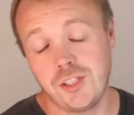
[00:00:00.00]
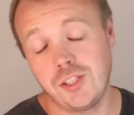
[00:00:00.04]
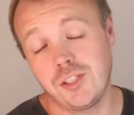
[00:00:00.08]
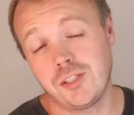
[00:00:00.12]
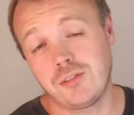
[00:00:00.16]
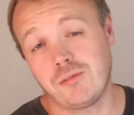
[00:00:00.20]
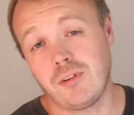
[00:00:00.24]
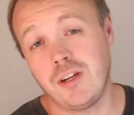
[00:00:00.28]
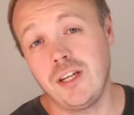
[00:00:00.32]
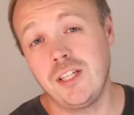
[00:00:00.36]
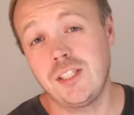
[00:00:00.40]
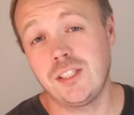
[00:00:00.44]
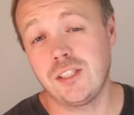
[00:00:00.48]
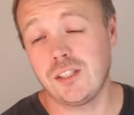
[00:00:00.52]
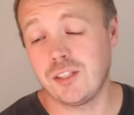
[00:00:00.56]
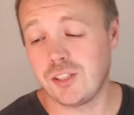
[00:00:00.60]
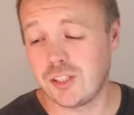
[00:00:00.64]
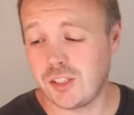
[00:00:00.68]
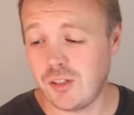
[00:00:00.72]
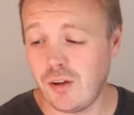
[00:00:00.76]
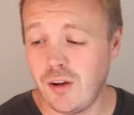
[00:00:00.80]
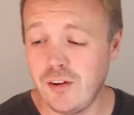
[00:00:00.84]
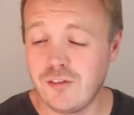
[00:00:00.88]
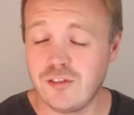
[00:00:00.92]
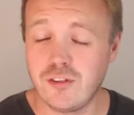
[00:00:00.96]
year's race, and
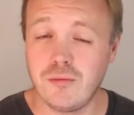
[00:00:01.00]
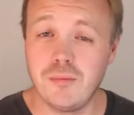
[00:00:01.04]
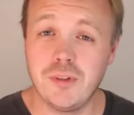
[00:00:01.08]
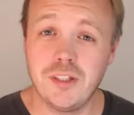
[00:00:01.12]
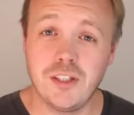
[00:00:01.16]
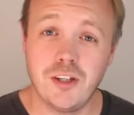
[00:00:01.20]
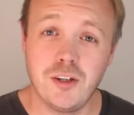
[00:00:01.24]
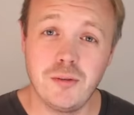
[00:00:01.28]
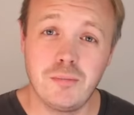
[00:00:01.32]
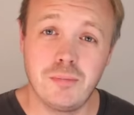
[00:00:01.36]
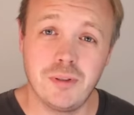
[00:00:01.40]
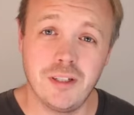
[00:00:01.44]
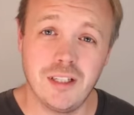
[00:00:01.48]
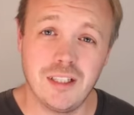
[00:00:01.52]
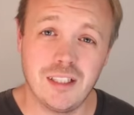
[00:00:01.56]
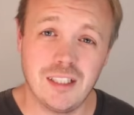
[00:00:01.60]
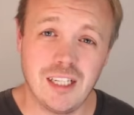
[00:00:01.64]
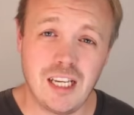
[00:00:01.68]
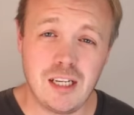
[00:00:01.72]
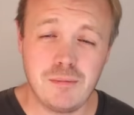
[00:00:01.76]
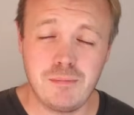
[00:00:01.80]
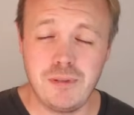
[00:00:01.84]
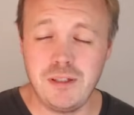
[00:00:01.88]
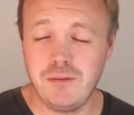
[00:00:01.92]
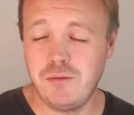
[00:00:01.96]
aside from the opening
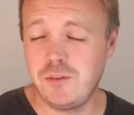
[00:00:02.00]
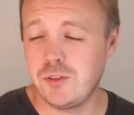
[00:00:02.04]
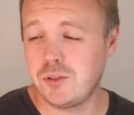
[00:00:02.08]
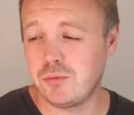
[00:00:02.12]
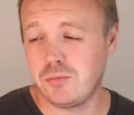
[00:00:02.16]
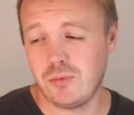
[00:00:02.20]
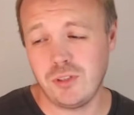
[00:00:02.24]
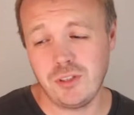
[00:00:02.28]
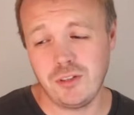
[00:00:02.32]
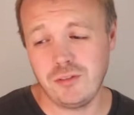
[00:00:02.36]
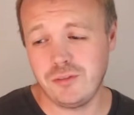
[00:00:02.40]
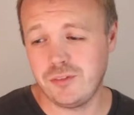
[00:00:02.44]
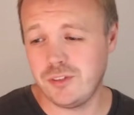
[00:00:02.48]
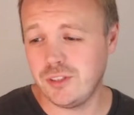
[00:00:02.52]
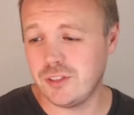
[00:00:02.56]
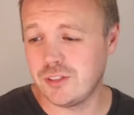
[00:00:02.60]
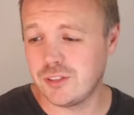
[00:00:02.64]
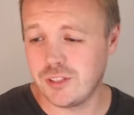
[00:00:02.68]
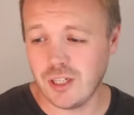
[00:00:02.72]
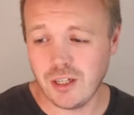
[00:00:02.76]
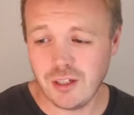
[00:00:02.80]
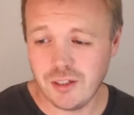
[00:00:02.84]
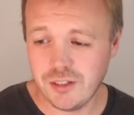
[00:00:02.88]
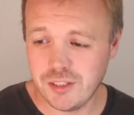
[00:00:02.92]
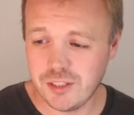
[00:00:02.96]
lap, it was one of the
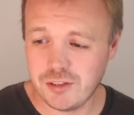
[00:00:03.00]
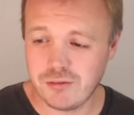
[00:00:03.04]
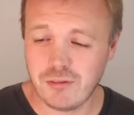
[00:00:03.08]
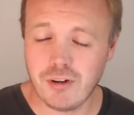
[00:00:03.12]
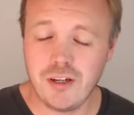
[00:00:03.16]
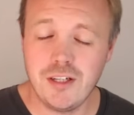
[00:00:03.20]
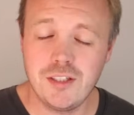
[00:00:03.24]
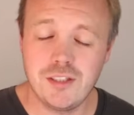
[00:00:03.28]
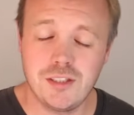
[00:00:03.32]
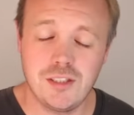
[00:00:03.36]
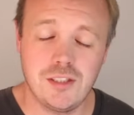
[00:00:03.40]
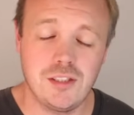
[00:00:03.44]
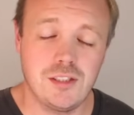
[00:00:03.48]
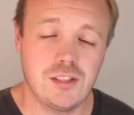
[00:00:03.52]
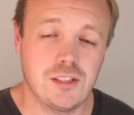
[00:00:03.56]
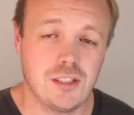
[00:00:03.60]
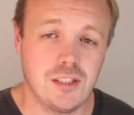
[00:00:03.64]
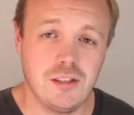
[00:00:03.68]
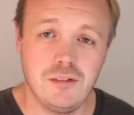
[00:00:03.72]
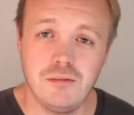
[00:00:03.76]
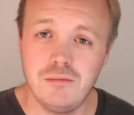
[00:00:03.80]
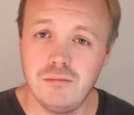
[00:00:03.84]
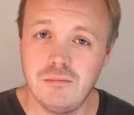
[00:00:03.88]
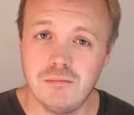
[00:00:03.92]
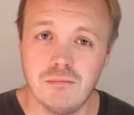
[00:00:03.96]
dullest races
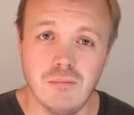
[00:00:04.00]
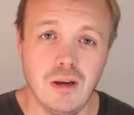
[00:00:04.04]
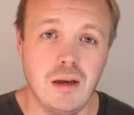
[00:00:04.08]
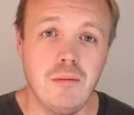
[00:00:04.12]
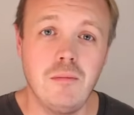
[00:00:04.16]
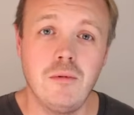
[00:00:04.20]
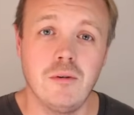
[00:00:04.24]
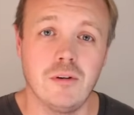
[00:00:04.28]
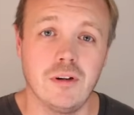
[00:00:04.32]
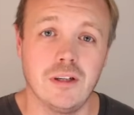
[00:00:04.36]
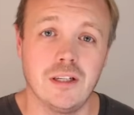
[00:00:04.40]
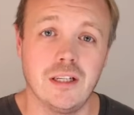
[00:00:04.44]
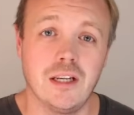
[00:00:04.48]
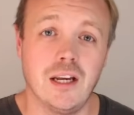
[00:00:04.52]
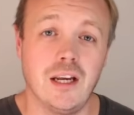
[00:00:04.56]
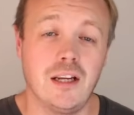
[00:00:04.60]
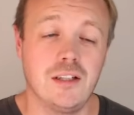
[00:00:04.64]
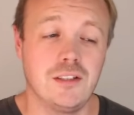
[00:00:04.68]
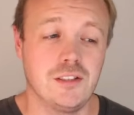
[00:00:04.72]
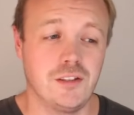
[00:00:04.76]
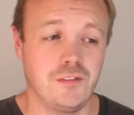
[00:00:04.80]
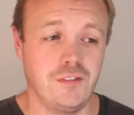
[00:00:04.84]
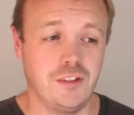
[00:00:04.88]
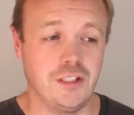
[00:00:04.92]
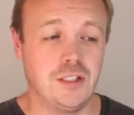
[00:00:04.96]
in memory,
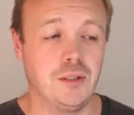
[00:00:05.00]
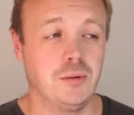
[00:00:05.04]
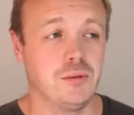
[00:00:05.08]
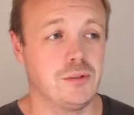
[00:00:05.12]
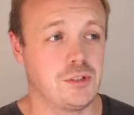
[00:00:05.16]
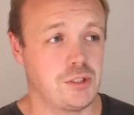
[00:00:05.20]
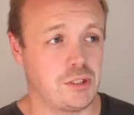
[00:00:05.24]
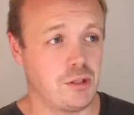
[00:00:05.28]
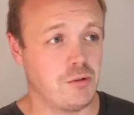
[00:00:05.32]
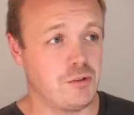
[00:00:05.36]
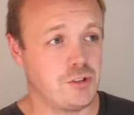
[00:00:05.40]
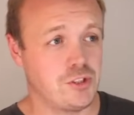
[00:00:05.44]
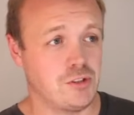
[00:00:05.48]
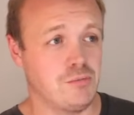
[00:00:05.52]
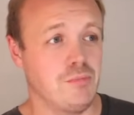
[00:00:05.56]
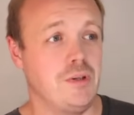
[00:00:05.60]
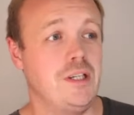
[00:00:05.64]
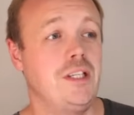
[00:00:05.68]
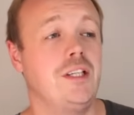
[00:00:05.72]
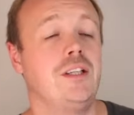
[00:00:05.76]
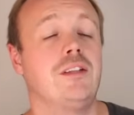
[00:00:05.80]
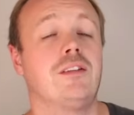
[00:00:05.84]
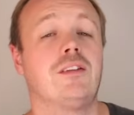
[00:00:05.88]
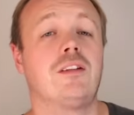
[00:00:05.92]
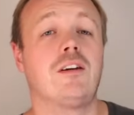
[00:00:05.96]
and if you go on social
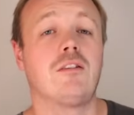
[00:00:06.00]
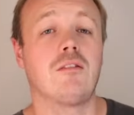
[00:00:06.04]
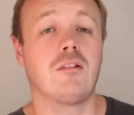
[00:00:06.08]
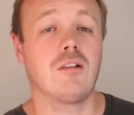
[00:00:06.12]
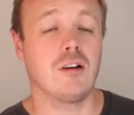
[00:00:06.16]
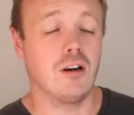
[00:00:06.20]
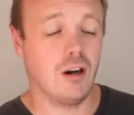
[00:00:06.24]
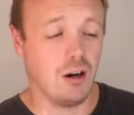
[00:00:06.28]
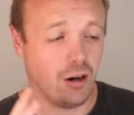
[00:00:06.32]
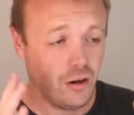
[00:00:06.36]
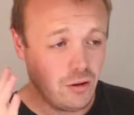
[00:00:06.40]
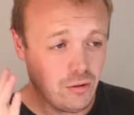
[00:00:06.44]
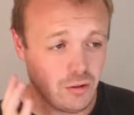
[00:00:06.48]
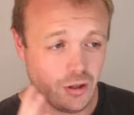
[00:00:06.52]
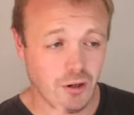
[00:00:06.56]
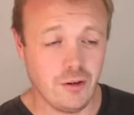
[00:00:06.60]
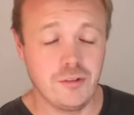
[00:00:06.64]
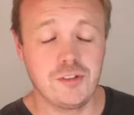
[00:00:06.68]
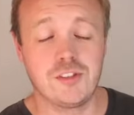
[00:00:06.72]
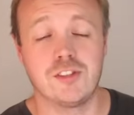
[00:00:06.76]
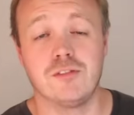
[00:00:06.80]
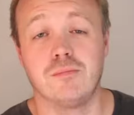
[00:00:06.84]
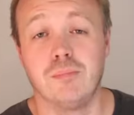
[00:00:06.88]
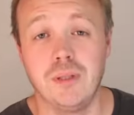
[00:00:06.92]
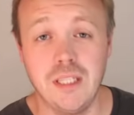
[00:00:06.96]
media, there are a whole
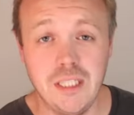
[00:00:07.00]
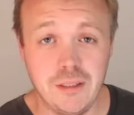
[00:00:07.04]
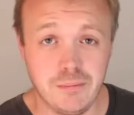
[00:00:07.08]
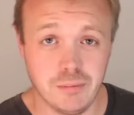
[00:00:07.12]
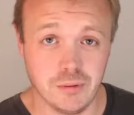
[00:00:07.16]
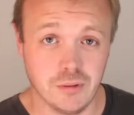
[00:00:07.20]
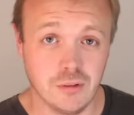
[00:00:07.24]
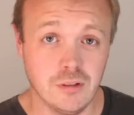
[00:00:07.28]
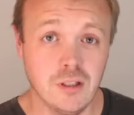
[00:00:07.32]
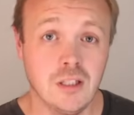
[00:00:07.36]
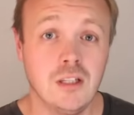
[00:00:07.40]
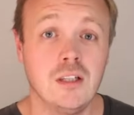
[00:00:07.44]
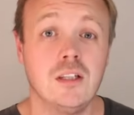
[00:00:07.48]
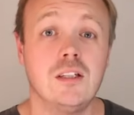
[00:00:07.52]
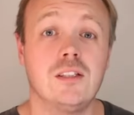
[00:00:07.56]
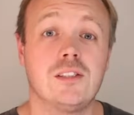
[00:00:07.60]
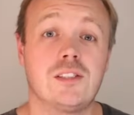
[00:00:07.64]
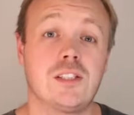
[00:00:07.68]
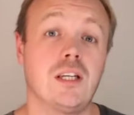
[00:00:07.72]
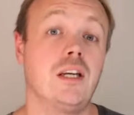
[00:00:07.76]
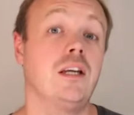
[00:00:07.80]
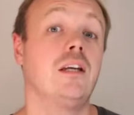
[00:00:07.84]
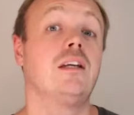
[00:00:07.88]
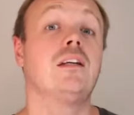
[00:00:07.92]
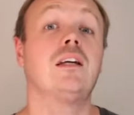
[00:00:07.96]
host of people
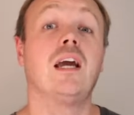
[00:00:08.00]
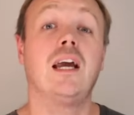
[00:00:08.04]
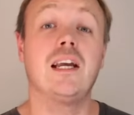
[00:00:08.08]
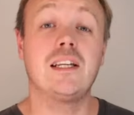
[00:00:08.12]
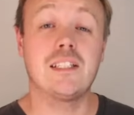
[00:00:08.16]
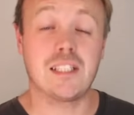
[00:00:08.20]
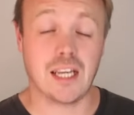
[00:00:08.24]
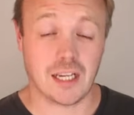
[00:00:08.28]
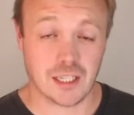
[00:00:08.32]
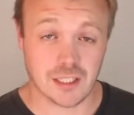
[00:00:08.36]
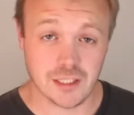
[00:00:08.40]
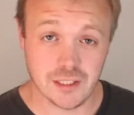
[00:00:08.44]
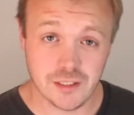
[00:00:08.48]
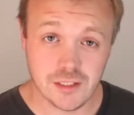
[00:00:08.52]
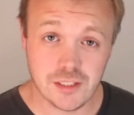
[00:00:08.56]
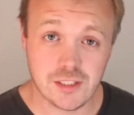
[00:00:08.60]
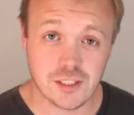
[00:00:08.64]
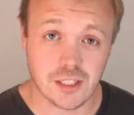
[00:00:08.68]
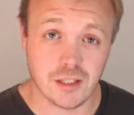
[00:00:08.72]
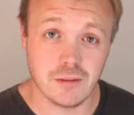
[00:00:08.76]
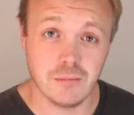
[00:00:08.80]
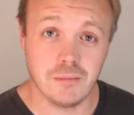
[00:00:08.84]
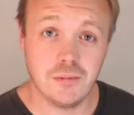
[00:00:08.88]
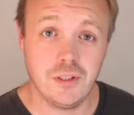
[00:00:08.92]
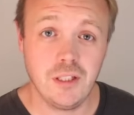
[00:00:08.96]
saying exactly the
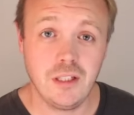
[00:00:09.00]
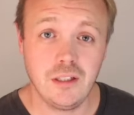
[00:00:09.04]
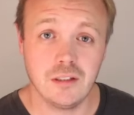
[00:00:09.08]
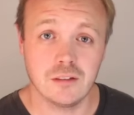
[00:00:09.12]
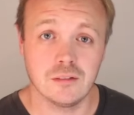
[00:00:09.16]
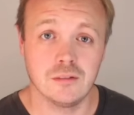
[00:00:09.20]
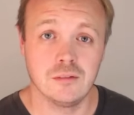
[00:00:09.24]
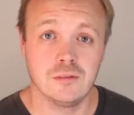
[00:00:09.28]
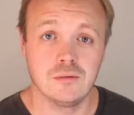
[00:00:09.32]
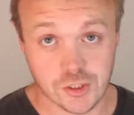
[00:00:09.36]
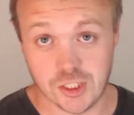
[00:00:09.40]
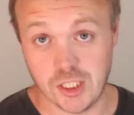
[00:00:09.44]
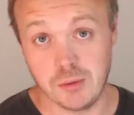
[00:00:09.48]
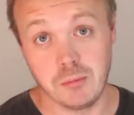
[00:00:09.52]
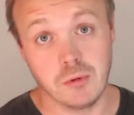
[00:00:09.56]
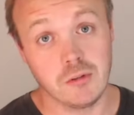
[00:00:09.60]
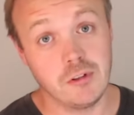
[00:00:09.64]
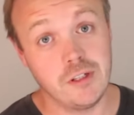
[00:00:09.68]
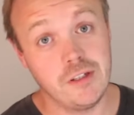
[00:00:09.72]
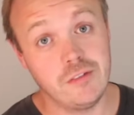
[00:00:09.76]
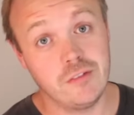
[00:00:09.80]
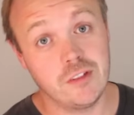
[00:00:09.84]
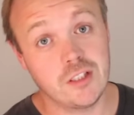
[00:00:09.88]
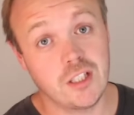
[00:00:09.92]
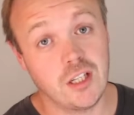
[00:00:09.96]
same thing. Some are
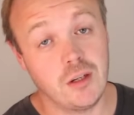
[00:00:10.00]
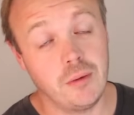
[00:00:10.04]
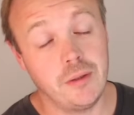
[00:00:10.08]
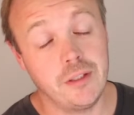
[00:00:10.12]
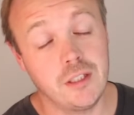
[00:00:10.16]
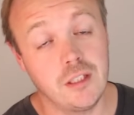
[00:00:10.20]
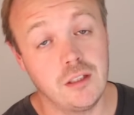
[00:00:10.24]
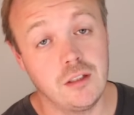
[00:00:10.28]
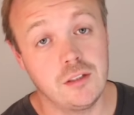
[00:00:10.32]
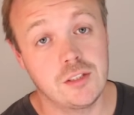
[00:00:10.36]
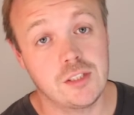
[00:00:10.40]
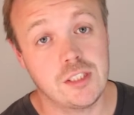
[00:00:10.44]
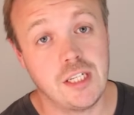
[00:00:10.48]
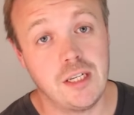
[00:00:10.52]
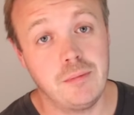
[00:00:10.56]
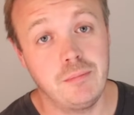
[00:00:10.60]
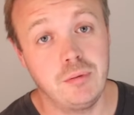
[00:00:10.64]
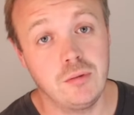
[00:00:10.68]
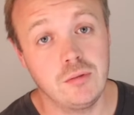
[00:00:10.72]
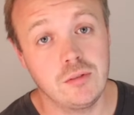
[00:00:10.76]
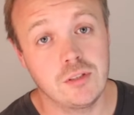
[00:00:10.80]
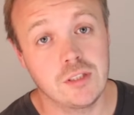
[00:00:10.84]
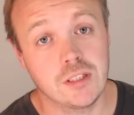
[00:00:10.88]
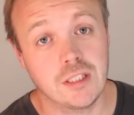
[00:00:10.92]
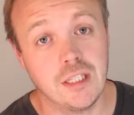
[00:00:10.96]
even going a step
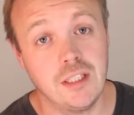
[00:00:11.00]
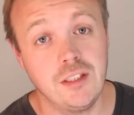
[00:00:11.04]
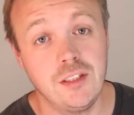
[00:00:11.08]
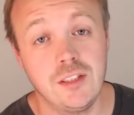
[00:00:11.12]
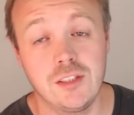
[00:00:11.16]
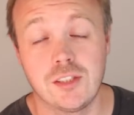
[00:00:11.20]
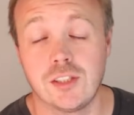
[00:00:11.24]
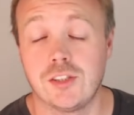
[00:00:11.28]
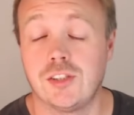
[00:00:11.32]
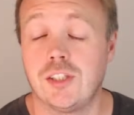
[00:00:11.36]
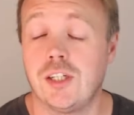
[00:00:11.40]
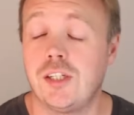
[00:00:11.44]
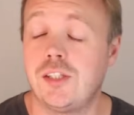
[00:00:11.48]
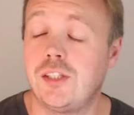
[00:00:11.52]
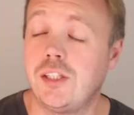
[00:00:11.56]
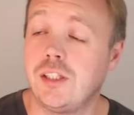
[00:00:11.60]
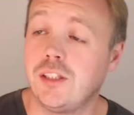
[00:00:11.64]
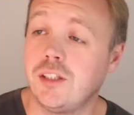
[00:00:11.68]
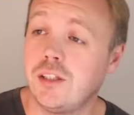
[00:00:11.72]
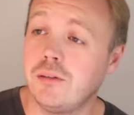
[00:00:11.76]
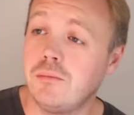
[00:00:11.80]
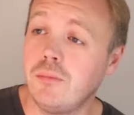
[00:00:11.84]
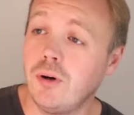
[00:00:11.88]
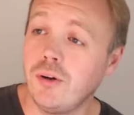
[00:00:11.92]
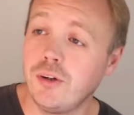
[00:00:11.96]
altogether, suggesting
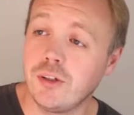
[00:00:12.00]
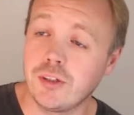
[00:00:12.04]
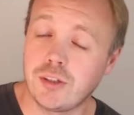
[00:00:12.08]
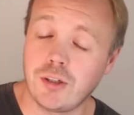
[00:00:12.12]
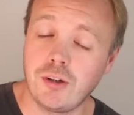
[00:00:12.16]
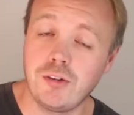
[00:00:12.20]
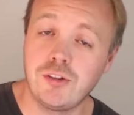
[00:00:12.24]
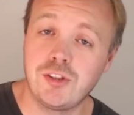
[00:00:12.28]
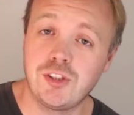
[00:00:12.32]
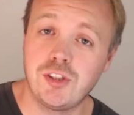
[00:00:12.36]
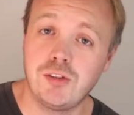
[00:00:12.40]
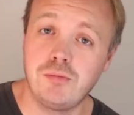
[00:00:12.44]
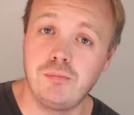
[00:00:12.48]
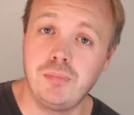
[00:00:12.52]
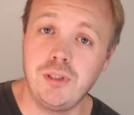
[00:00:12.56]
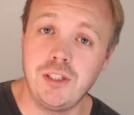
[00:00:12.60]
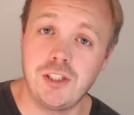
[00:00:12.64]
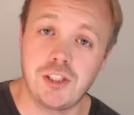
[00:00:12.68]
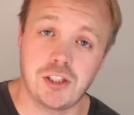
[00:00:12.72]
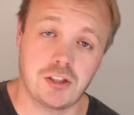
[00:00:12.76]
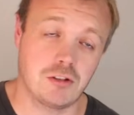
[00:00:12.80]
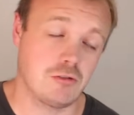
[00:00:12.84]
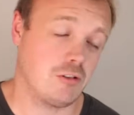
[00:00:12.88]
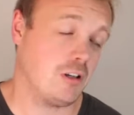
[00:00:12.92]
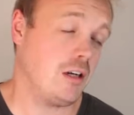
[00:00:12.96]
that Monaco should be
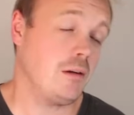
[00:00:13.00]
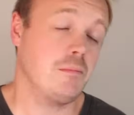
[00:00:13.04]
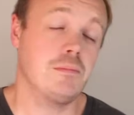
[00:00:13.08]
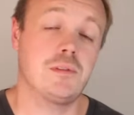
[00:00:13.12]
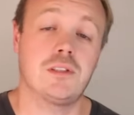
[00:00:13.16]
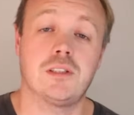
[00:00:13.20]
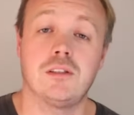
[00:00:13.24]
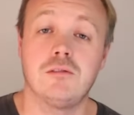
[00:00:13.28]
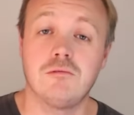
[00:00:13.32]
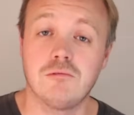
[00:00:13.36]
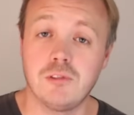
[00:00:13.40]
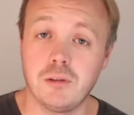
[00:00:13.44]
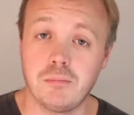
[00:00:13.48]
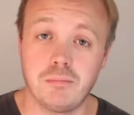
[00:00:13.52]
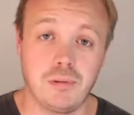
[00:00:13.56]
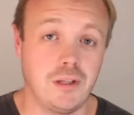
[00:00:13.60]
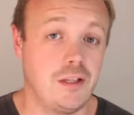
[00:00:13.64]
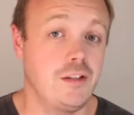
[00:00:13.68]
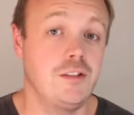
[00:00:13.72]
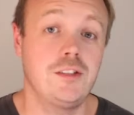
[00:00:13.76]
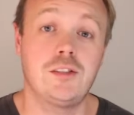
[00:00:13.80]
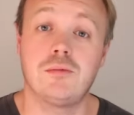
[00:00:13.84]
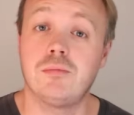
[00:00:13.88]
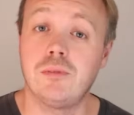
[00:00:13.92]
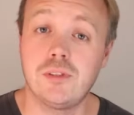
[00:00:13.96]
scrapped and
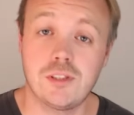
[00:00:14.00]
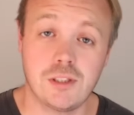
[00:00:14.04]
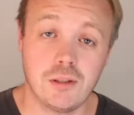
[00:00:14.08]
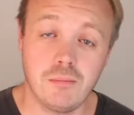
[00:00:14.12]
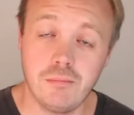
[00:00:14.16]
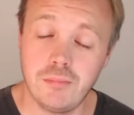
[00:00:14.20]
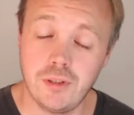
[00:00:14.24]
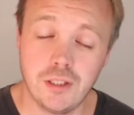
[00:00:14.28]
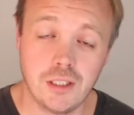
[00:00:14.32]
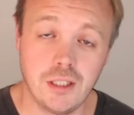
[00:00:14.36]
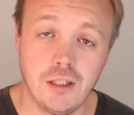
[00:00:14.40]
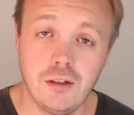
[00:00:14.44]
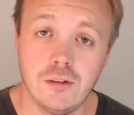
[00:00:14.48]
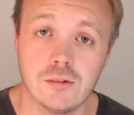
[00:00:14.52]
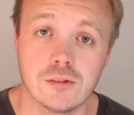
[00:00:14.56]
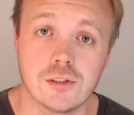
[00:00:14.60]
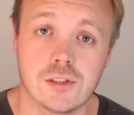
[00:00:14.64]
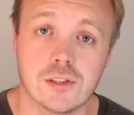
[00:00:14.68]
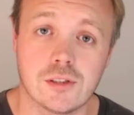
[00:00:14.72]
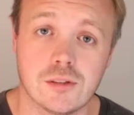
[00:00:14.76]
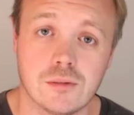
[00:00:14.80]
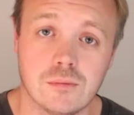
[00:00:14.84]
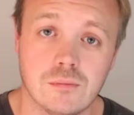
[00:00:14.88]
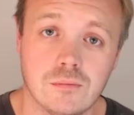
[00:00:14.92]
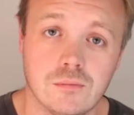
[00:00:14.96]
replaced with something
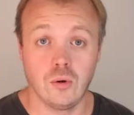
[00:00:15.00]
else.